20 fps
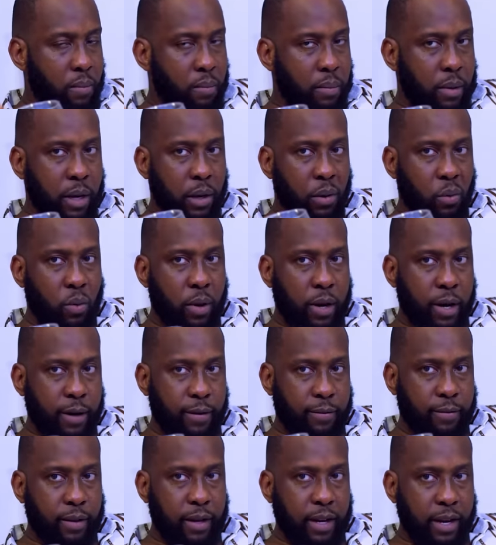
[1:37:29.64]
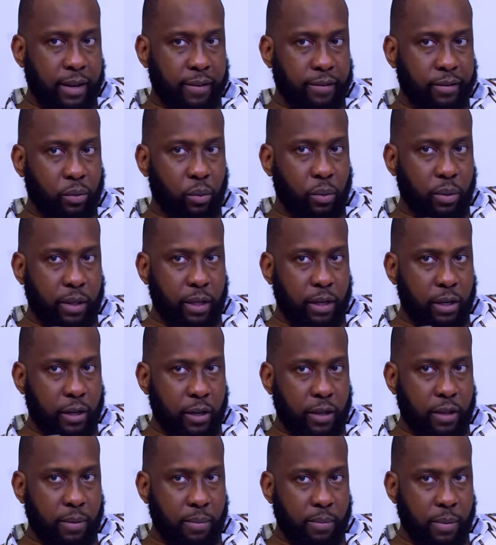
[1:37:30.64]
My wife left with
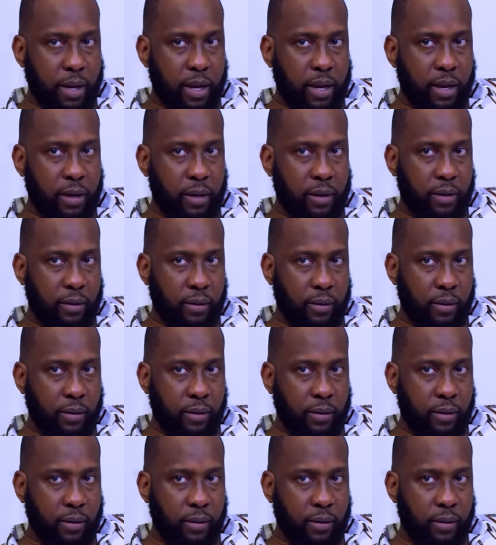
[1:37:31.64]
another man.